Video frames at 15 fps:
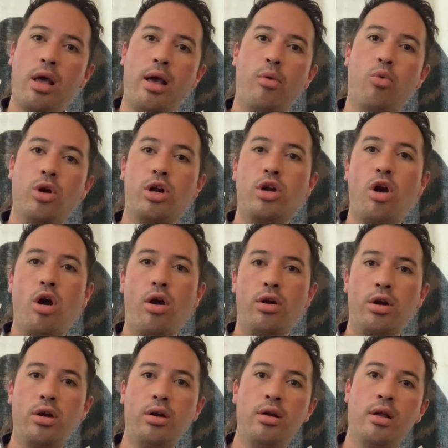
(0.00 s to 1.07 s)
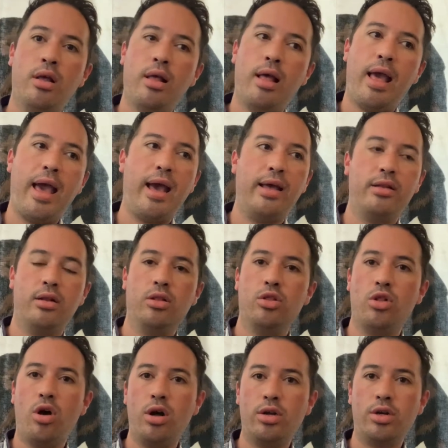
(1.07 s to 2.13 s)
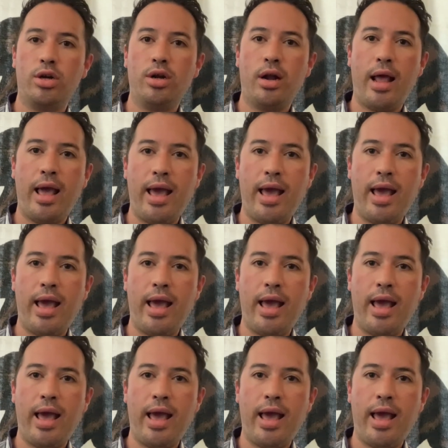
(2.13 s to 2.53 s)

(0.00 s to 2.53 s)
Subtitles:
work harder, and longer,